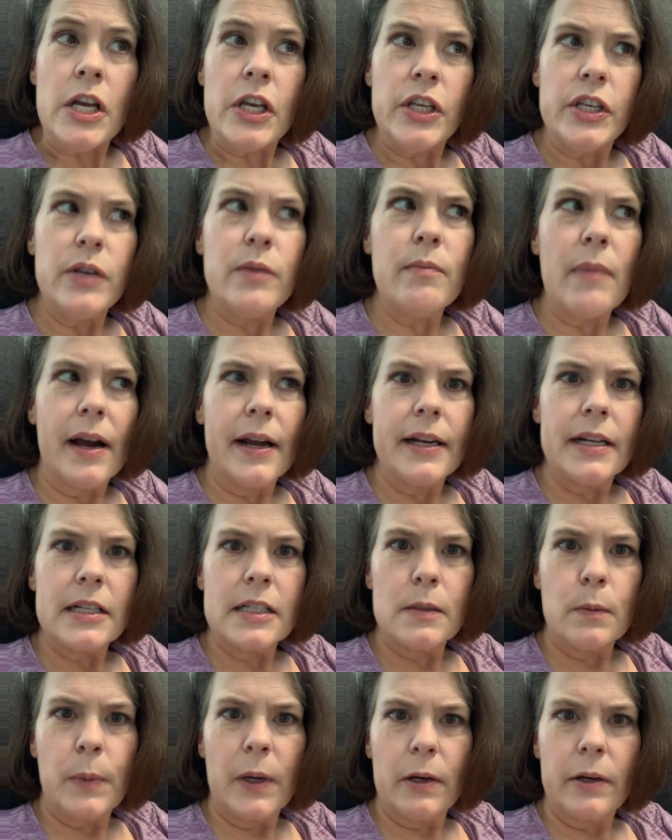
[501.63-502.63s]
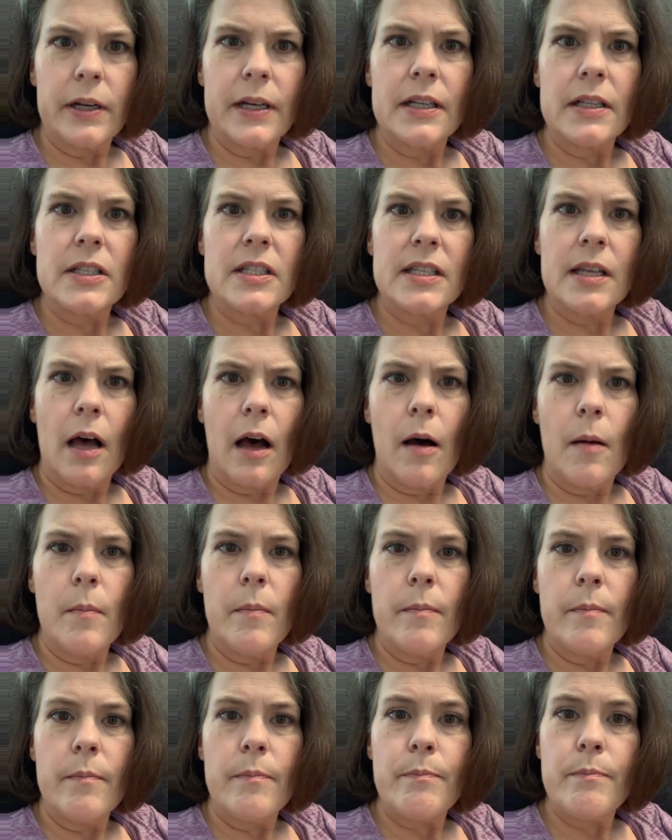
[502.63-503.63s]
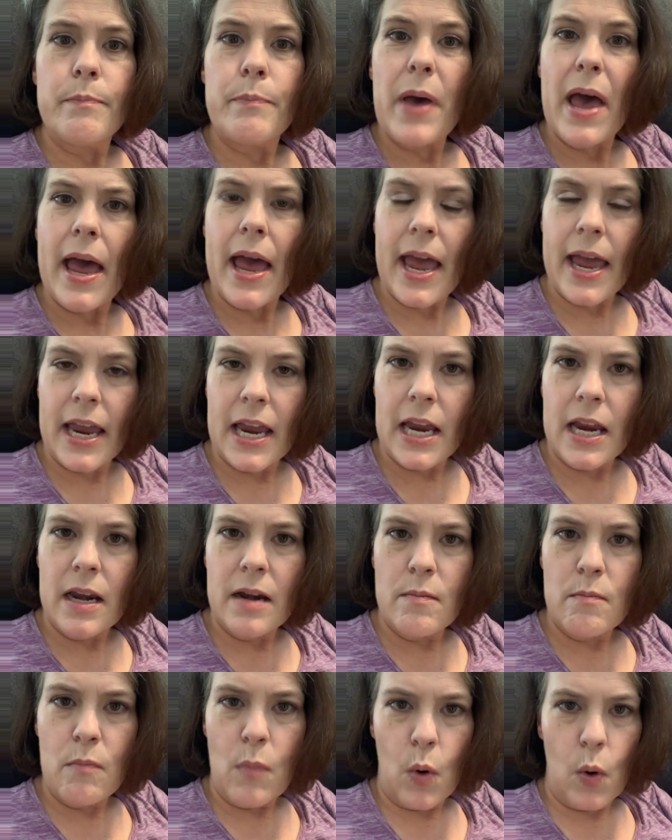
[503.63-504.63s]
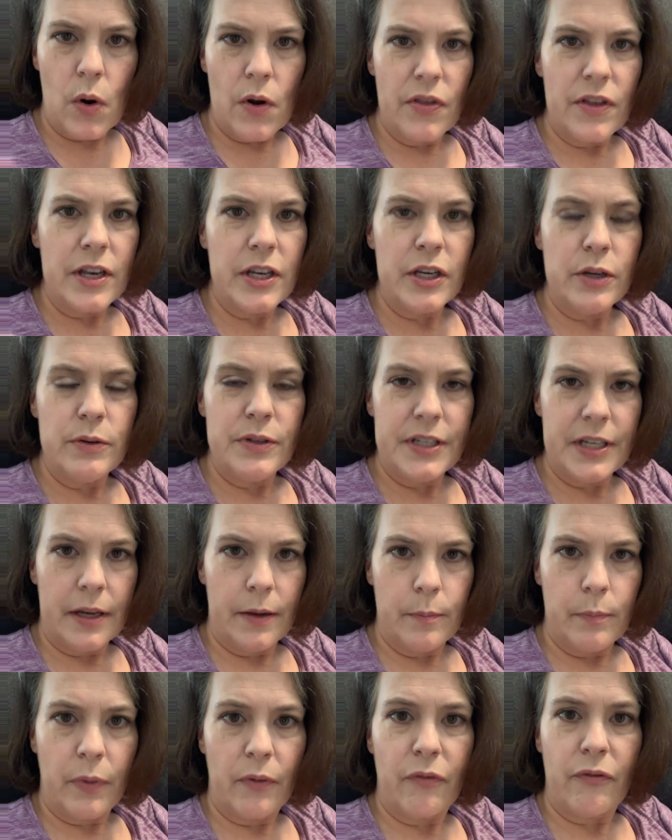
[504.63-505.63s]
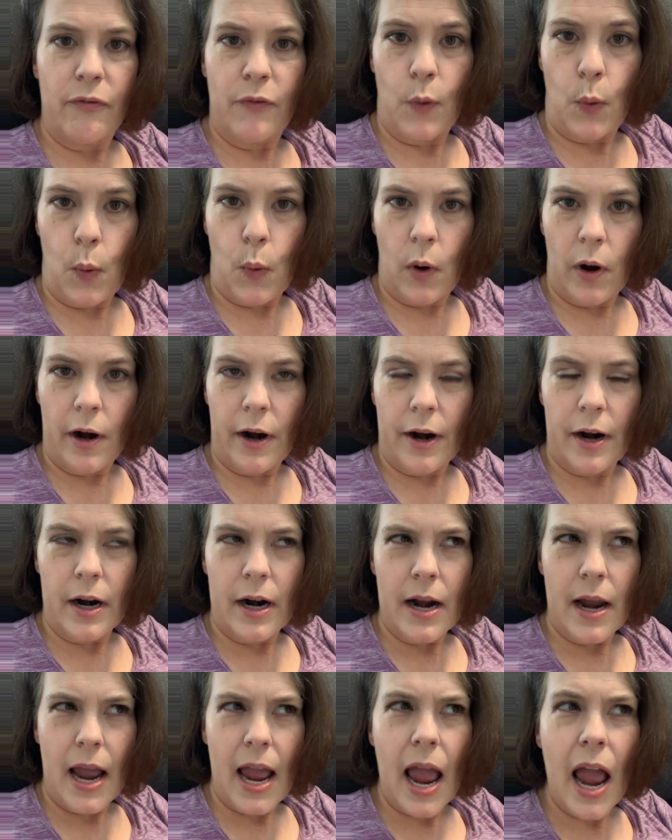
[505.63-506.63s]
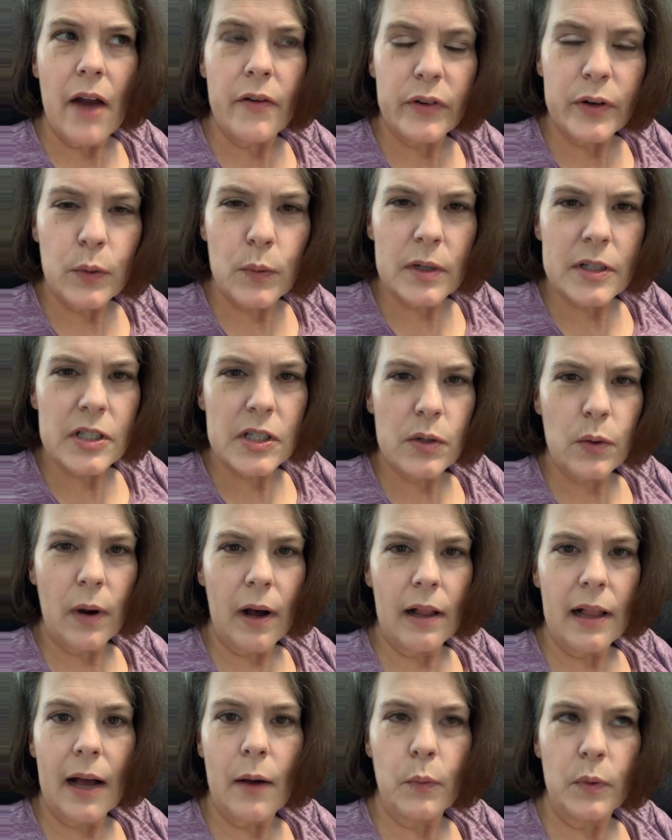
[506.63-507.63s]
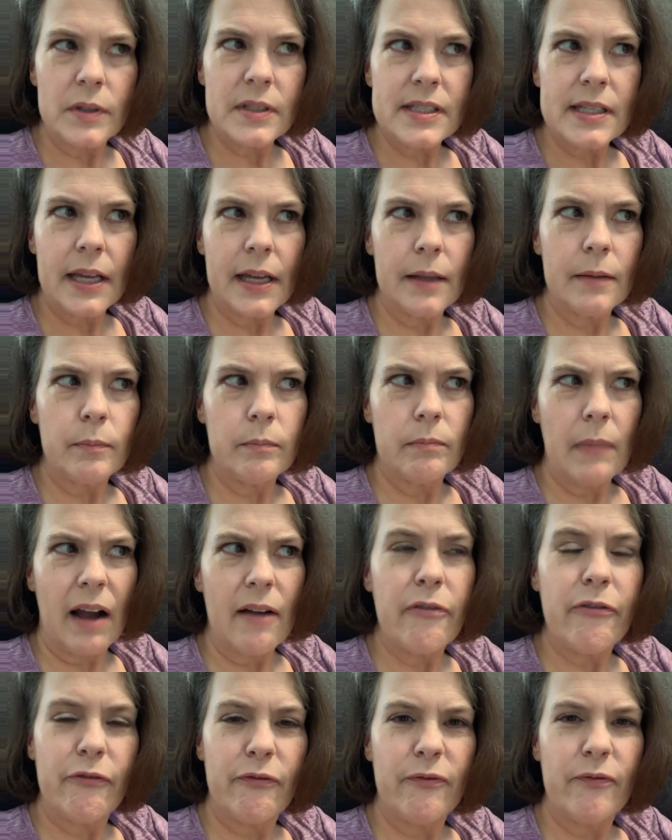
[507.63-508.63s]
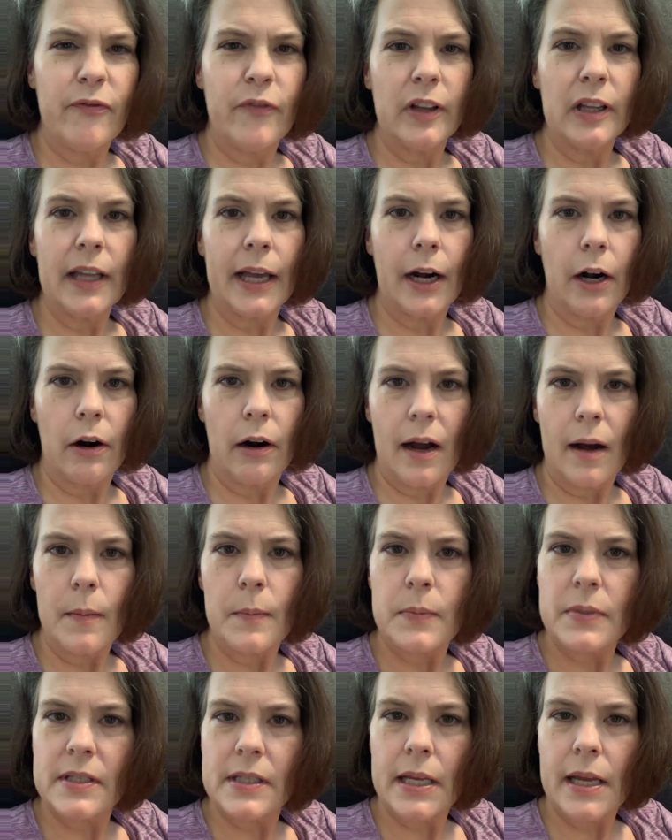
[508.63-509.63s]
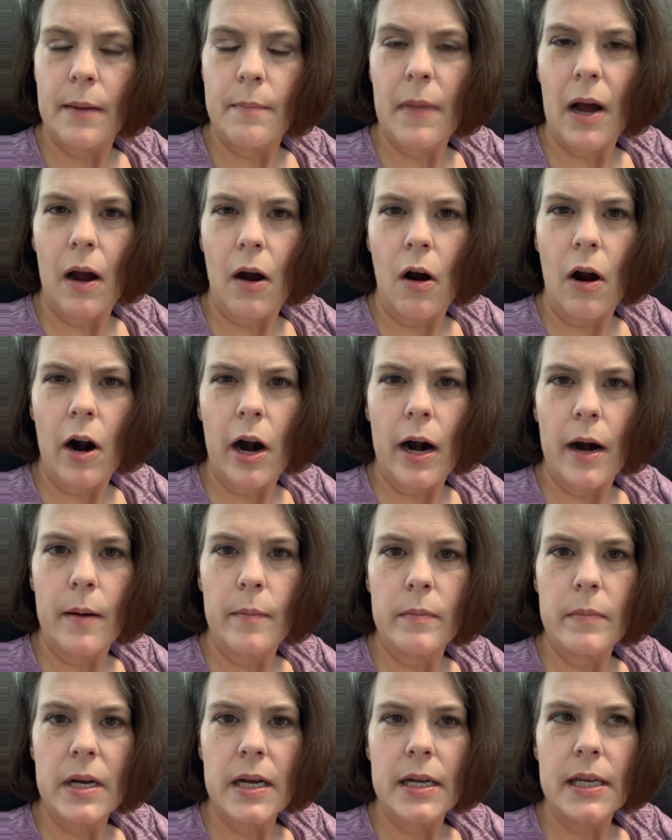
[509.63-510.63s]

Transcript: you might experience some pain more than you did before. Every once in a while, I will say my flare-ups in my arm